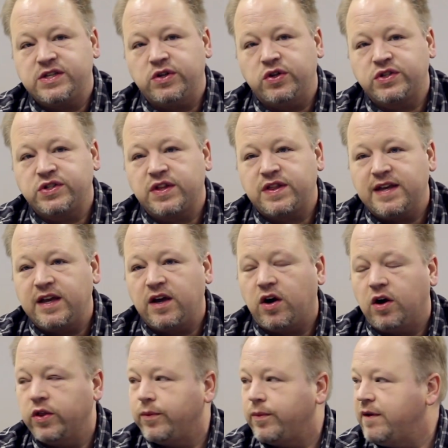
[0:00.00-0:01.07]
So there's a thing
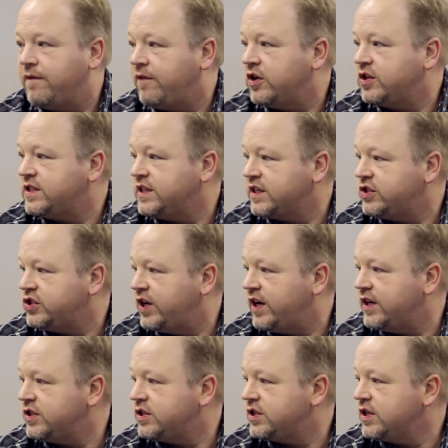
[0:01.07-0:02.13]
called a reverse
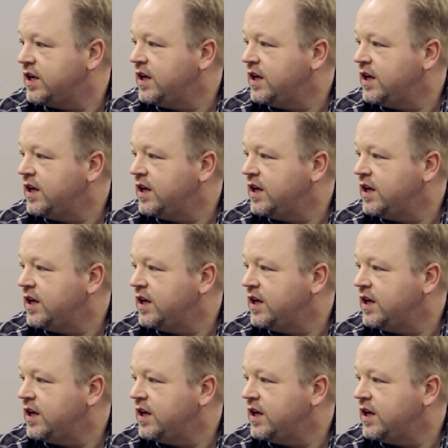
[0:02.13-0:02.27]
exchange.